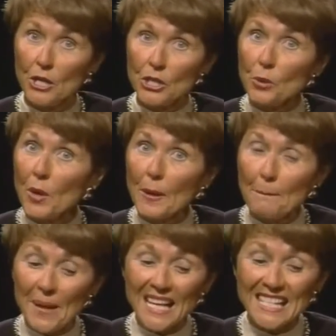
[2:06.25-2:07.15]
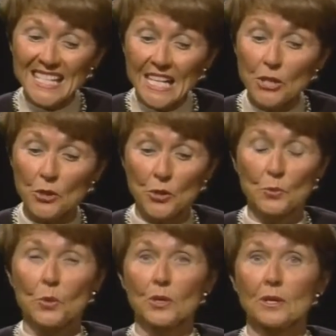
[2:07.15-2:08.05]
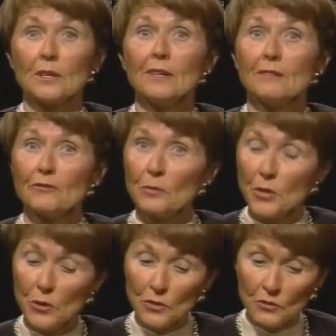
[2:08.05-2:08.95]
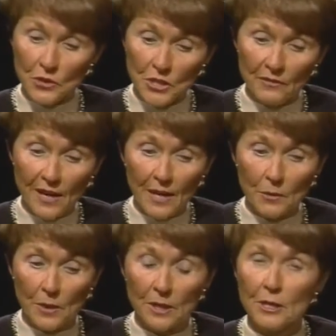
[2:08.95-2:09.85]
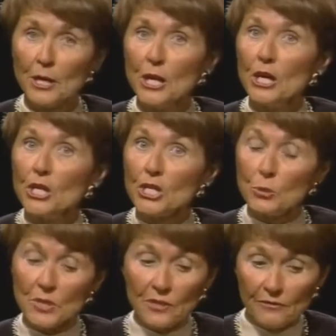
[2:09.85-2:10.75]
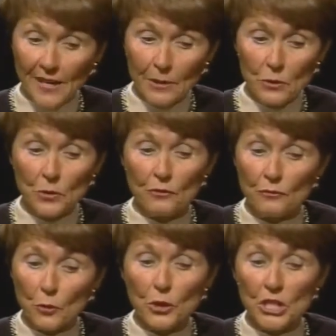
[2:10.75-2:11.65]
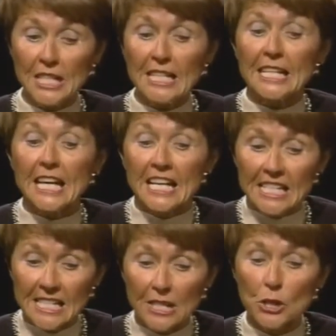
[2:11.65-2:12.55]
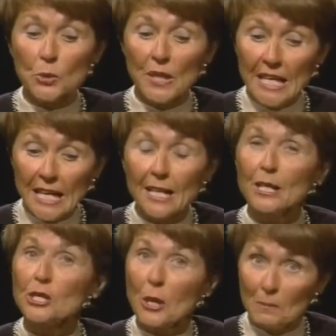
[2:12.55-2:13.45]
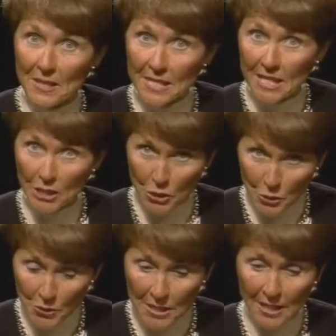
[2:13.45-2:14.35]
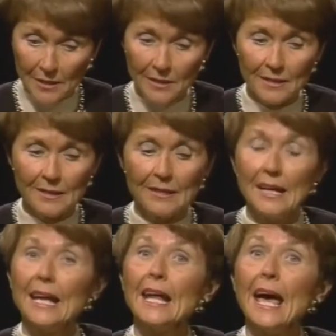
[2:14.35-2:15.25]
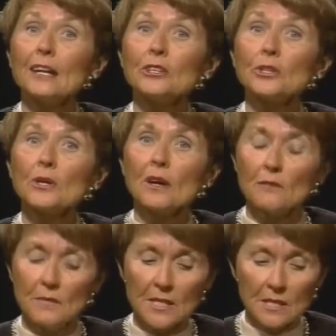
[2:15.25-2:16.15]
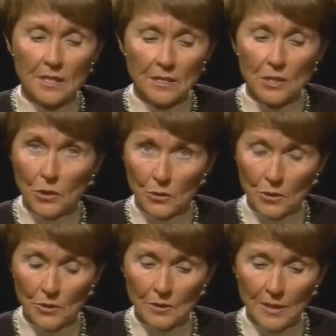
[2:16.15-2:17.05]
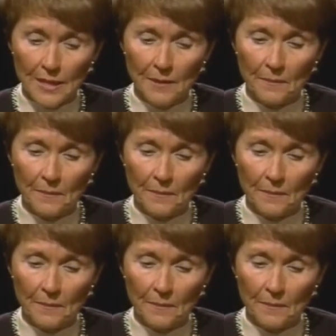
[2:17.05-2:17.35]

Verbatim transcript: She won a Best Teachers Award from the University of Iowa. She was the founder of 14th Century English Mystics newsletter and editor of Mystics Quarterly.